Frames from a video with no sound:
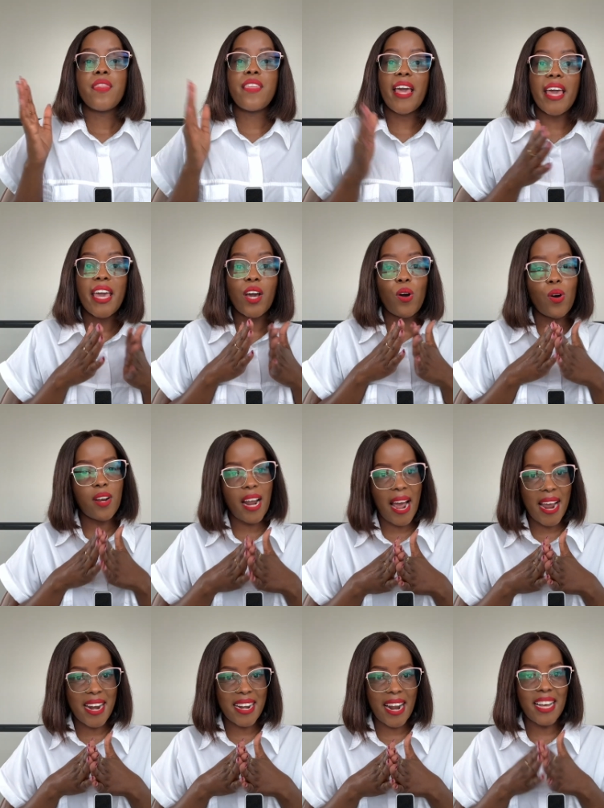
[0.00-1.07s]
the Acorn
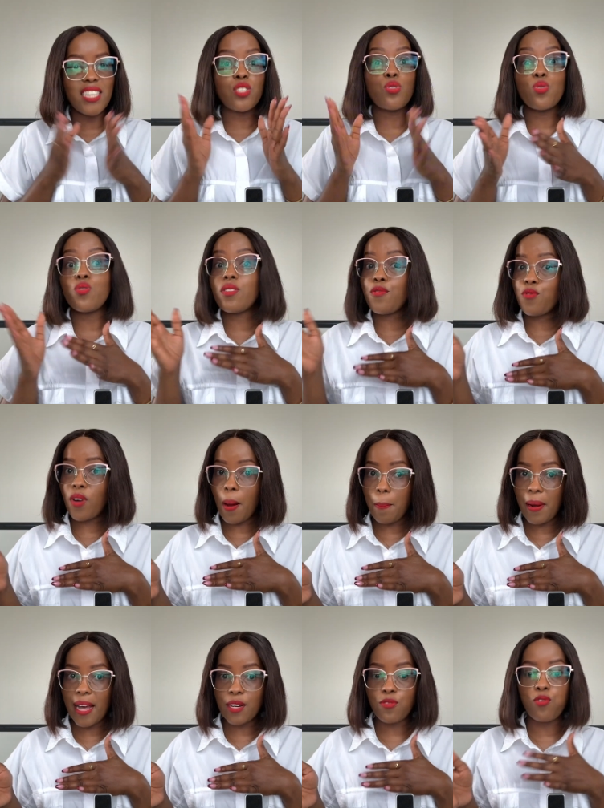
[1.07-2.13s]
I-REIT through the VUKA
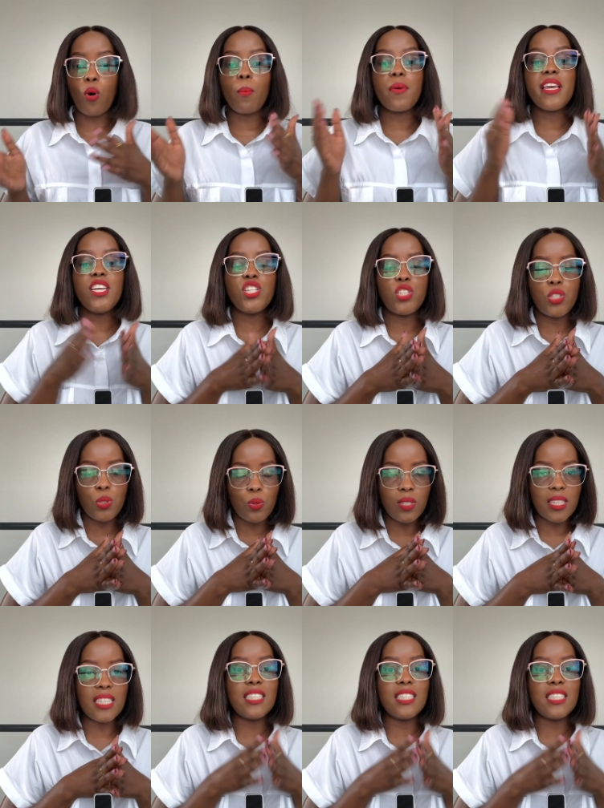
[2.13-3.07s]
platform issued